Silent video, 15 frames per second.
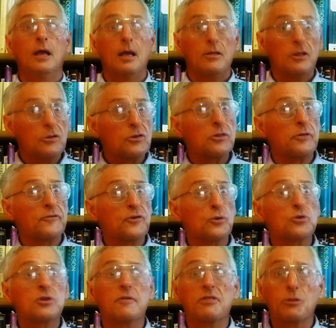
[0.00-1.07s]
This is the
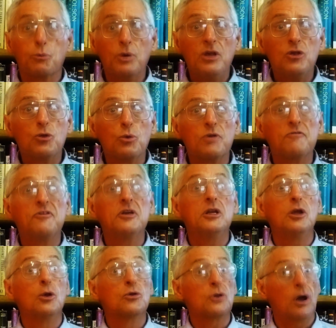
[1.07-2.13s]
first of 3 short
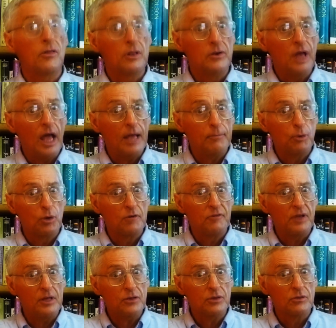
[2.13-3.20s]
videos on the 9
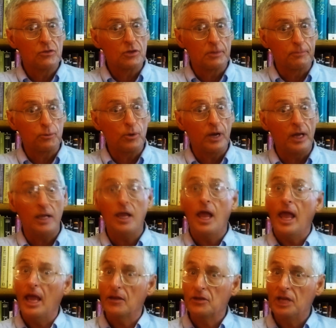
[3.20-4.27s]
motivations to pray
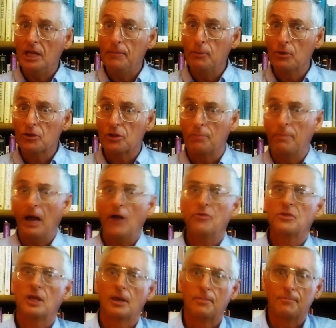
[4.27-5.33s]
and key books
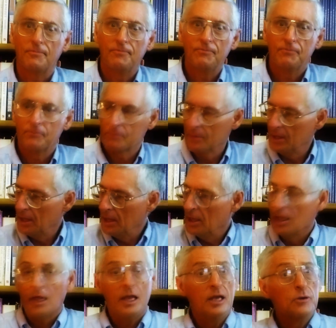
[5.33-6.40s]
about them.
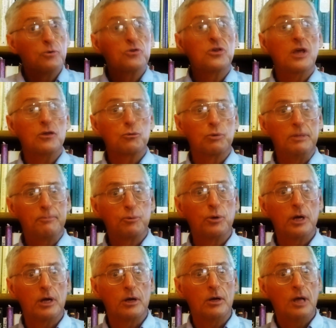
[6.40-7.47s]
Intercessory
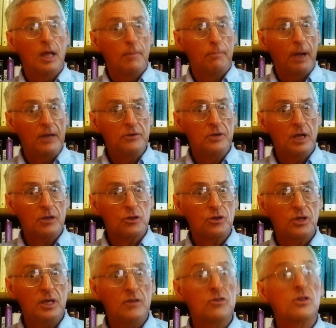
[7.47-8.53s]
Prayer by Doug
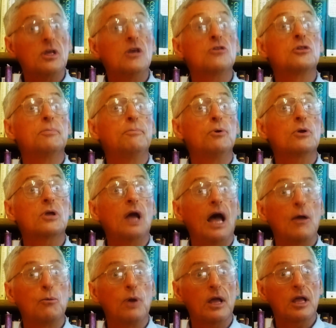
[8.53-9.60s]
Sheets is the book
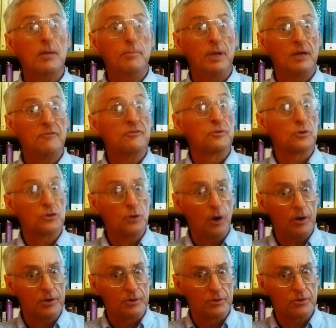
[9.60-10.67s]
I recommend for
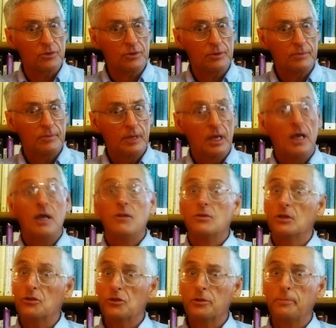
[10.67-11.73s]
starters.
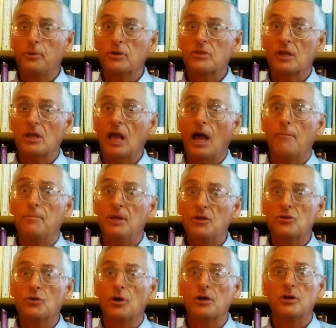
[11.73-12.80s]
This is the book that got me
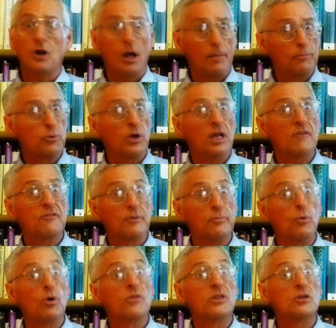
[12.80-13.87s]
started on praying for
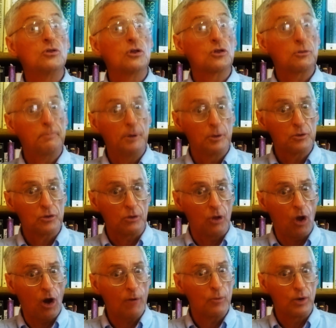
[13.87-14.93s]
more than just spiritual
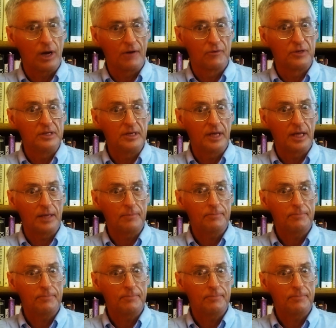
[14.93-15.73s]
armor every day.